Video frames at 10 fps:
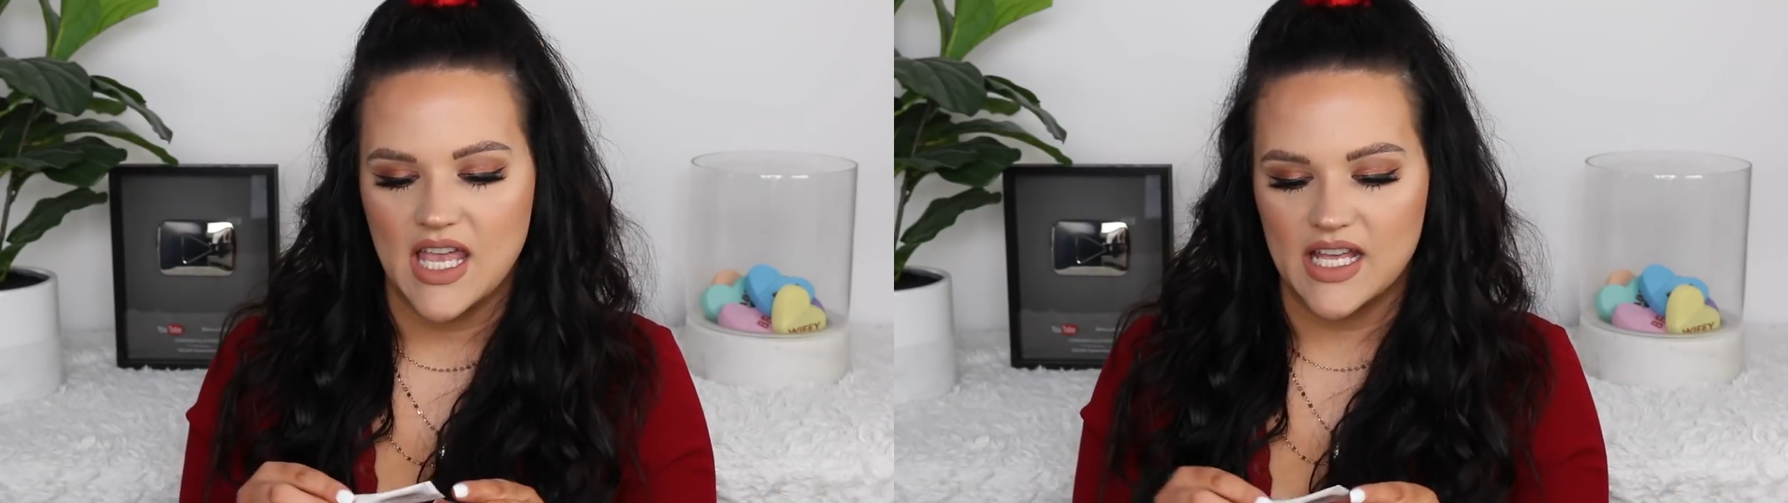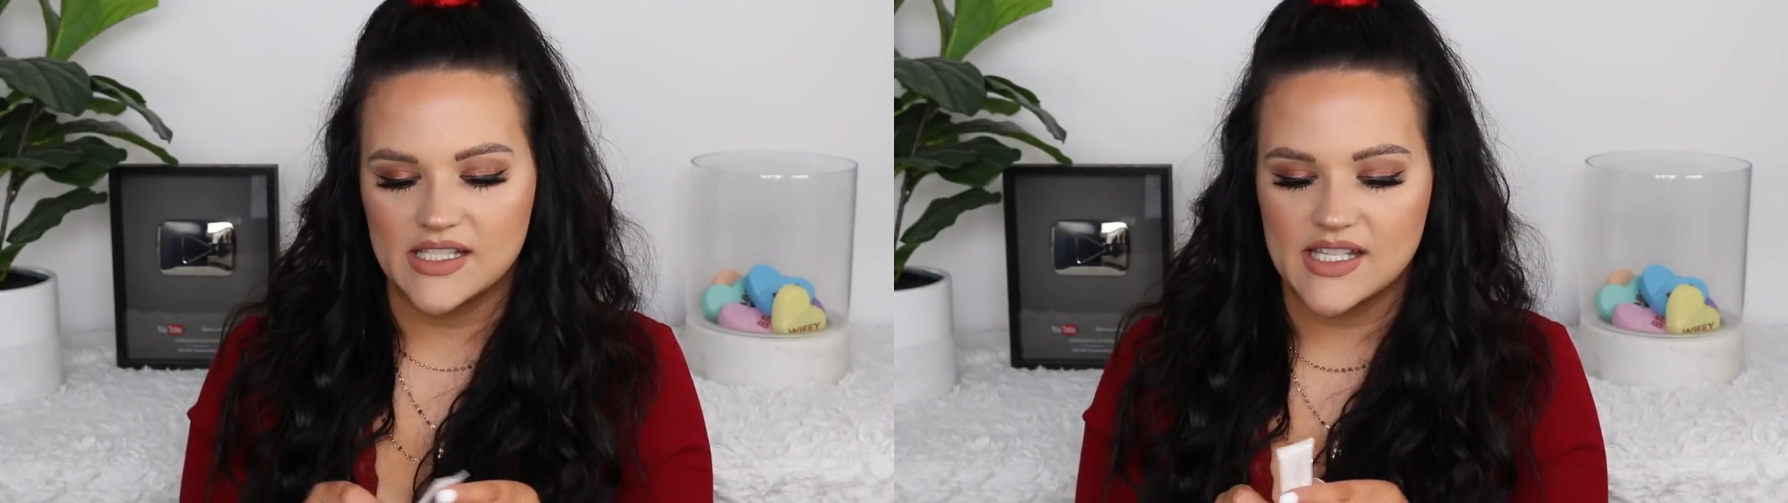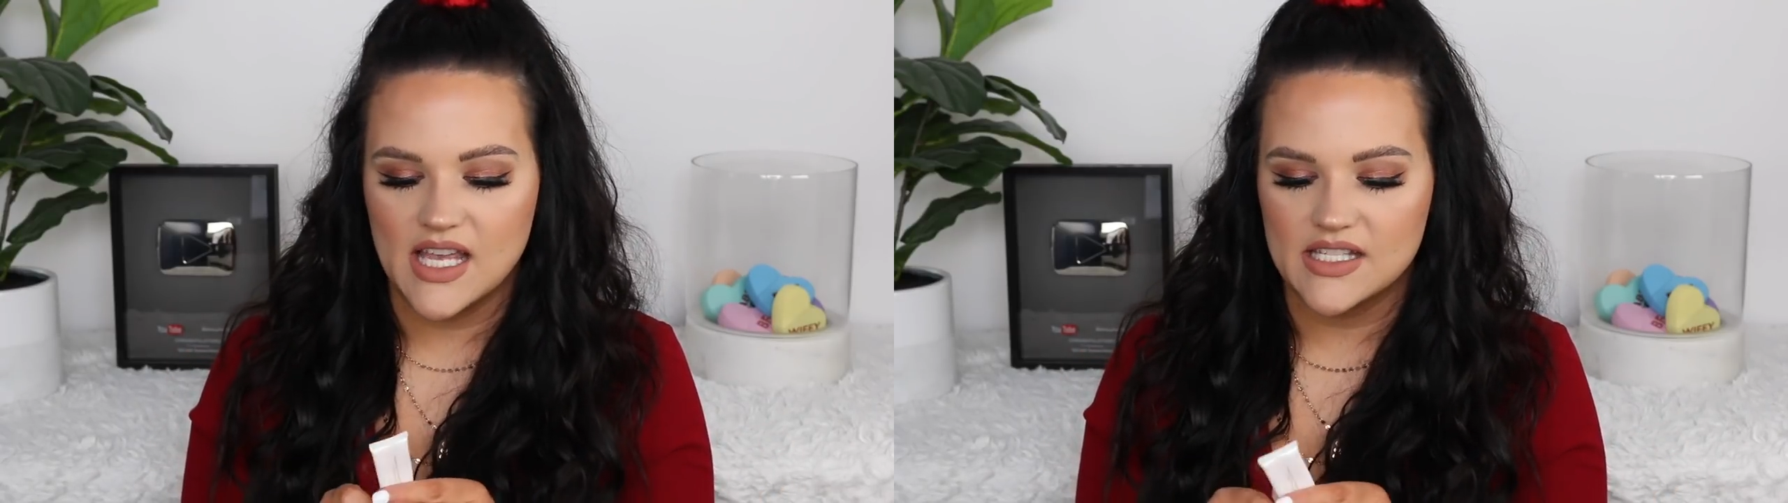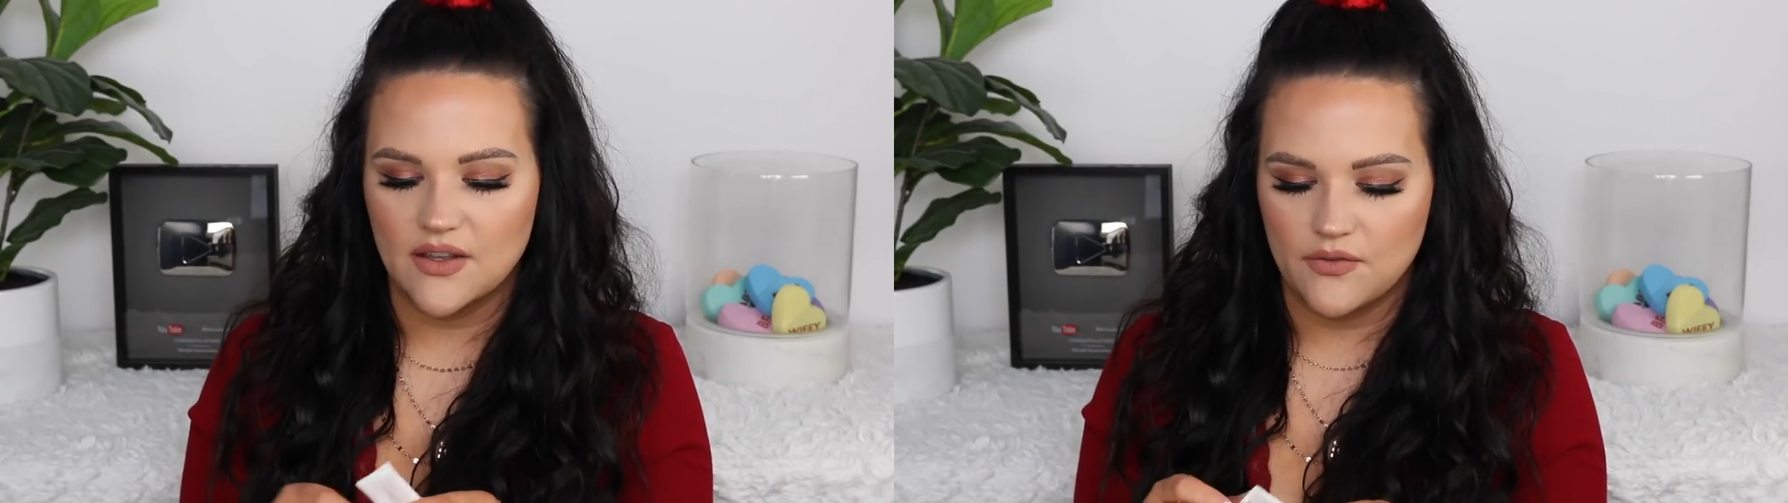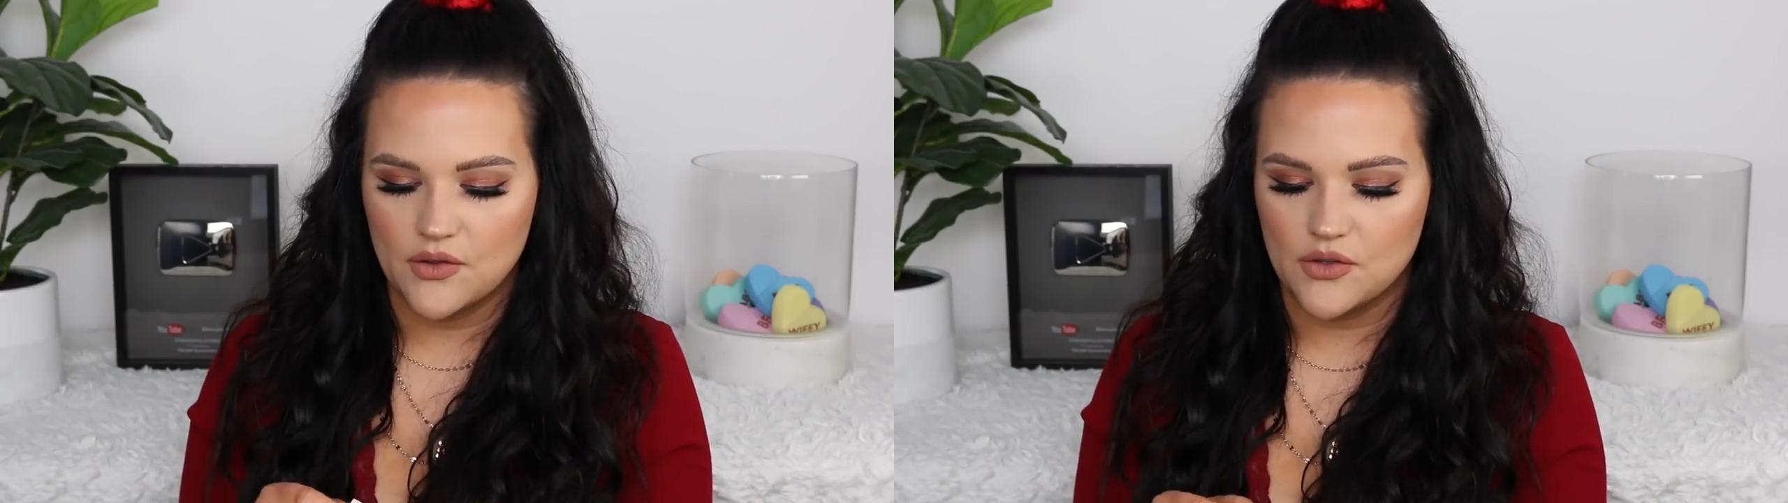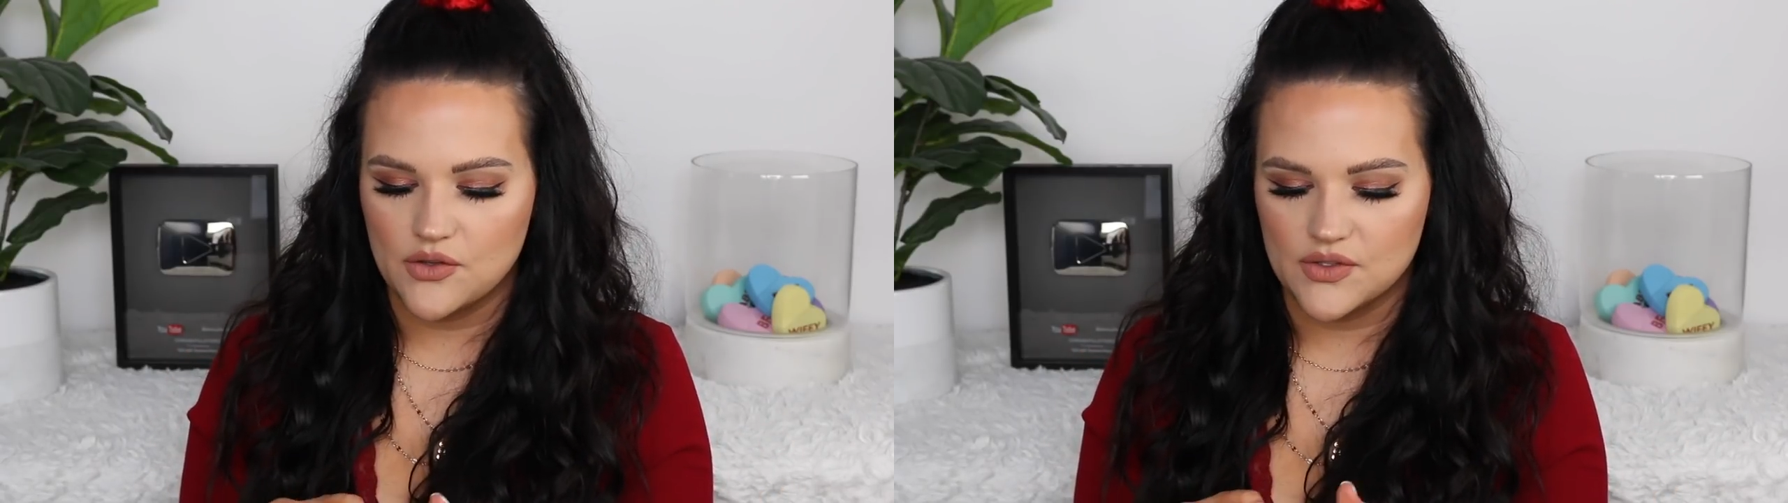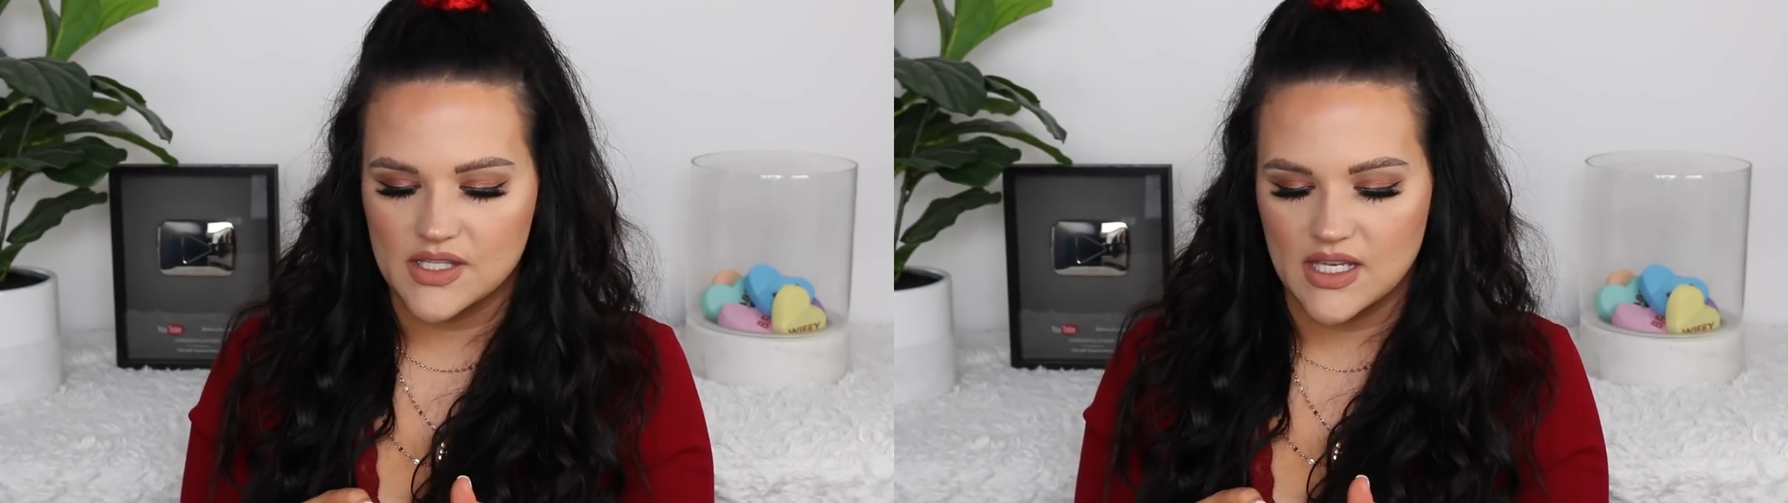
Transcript: It says if you use